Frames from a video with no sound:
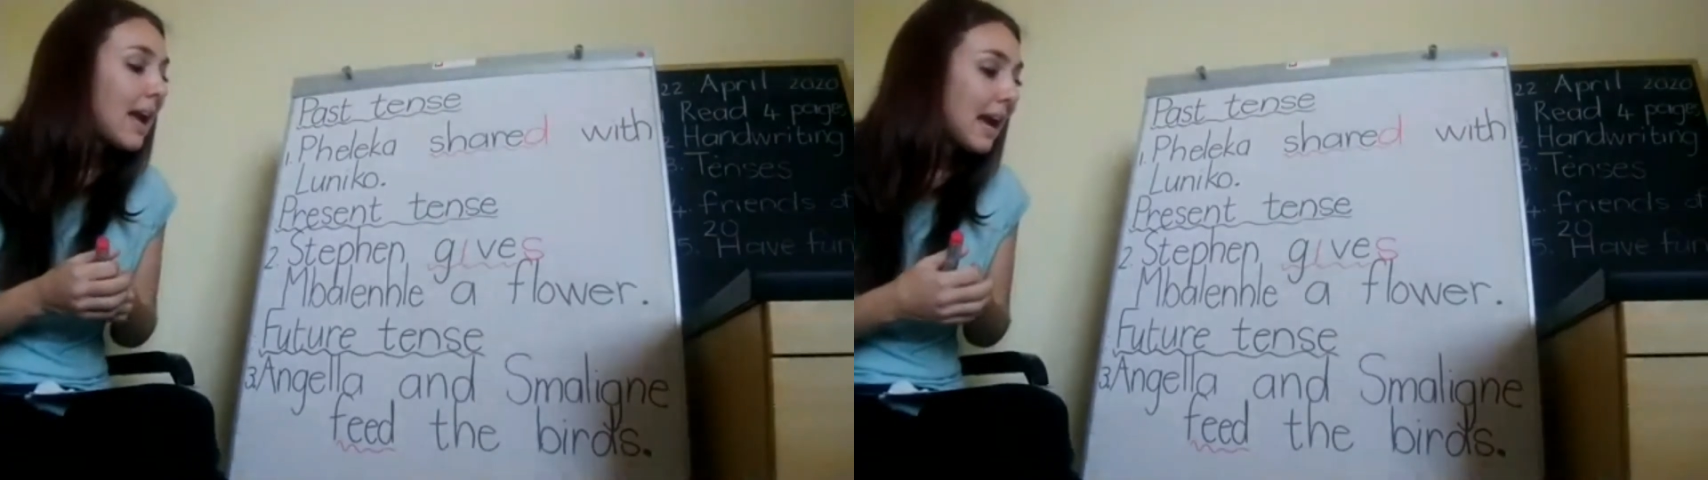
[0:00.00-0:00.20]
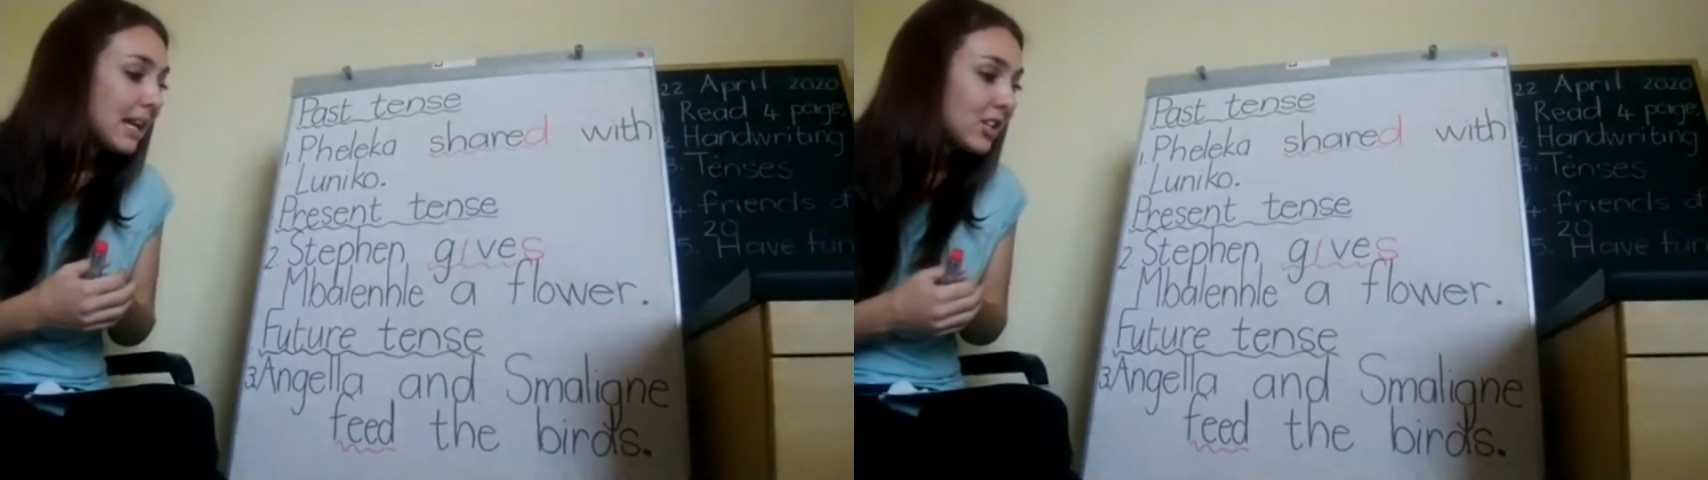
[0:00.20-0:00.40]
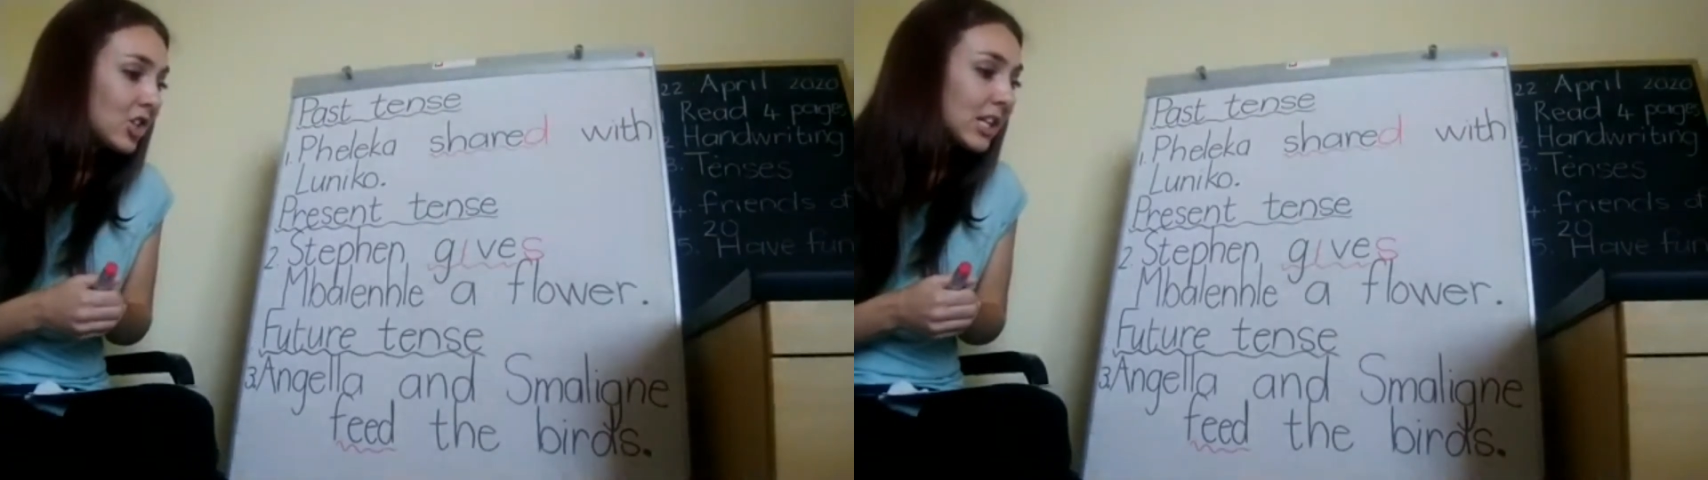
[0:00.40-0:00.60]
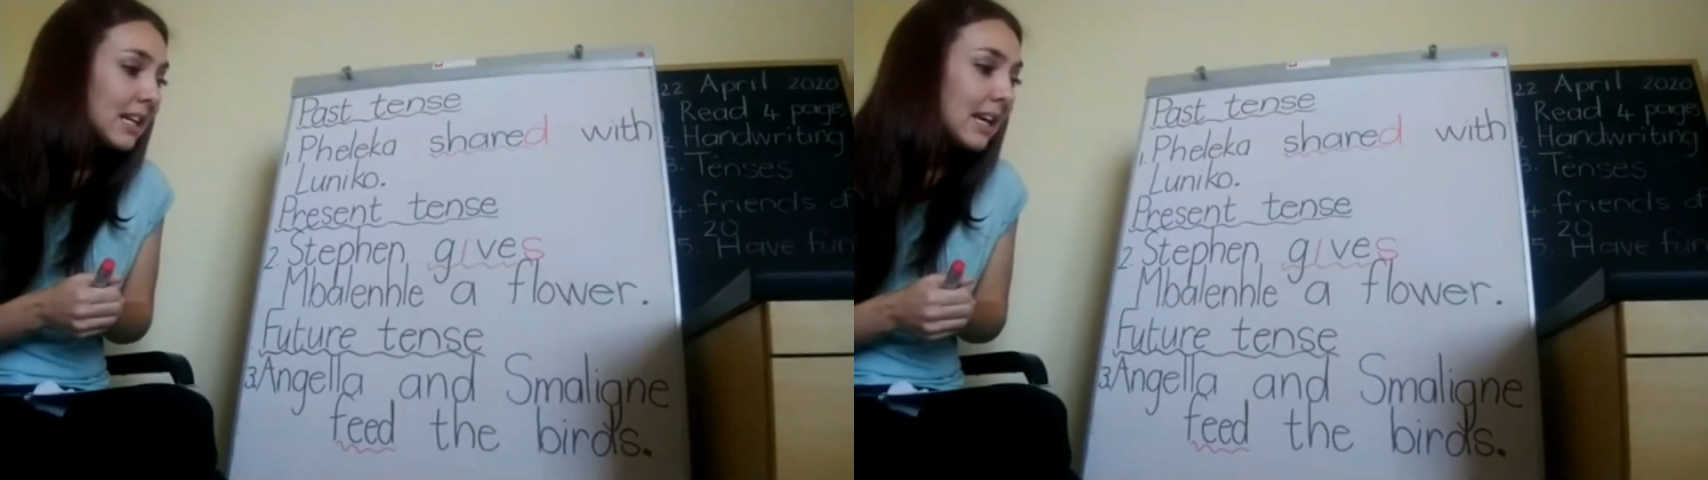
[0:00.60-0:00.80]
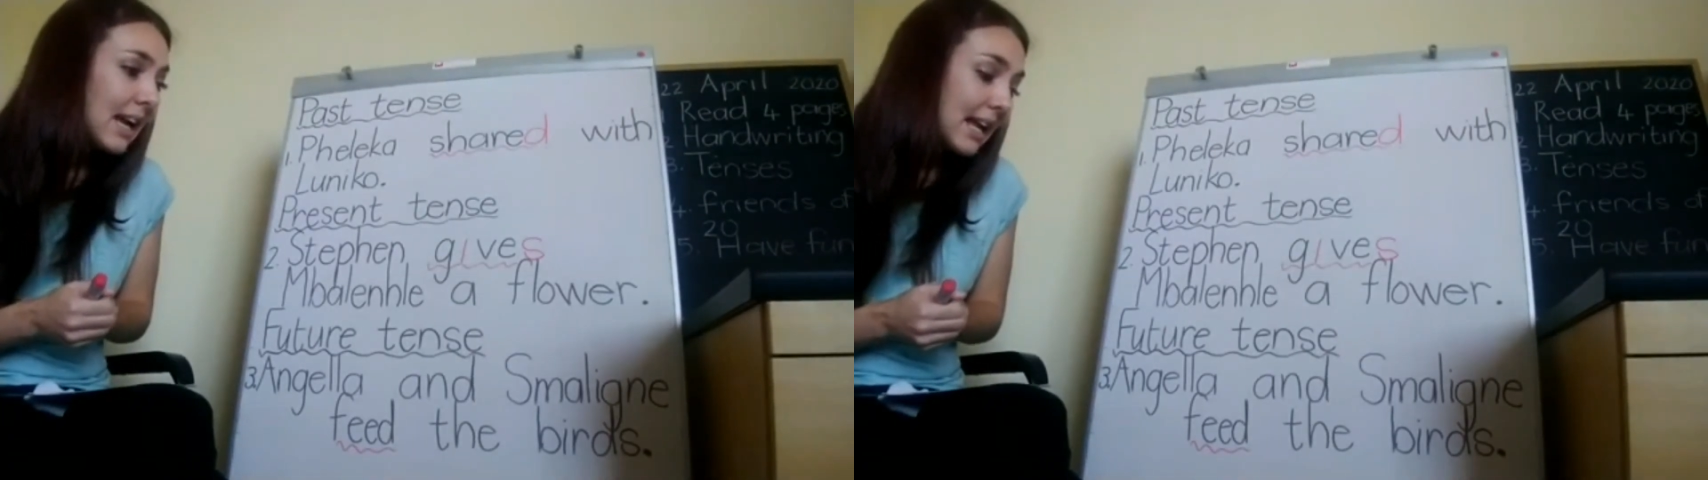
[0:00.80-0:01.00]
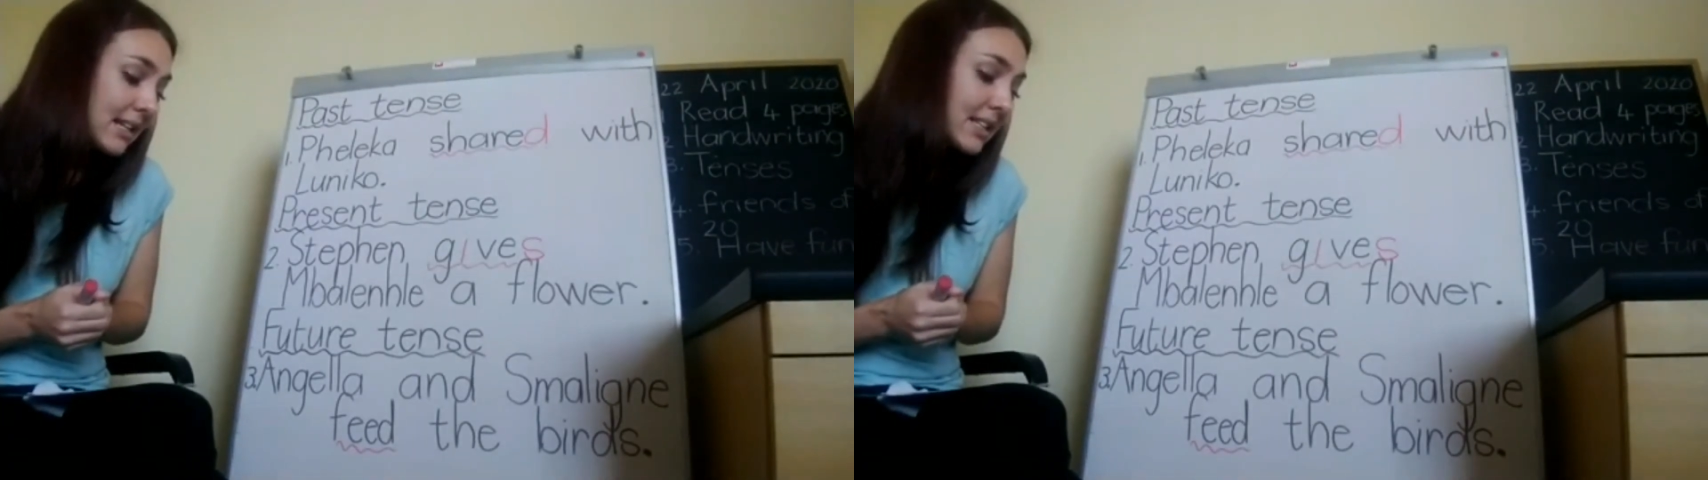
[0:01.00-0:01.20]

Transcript: Angela and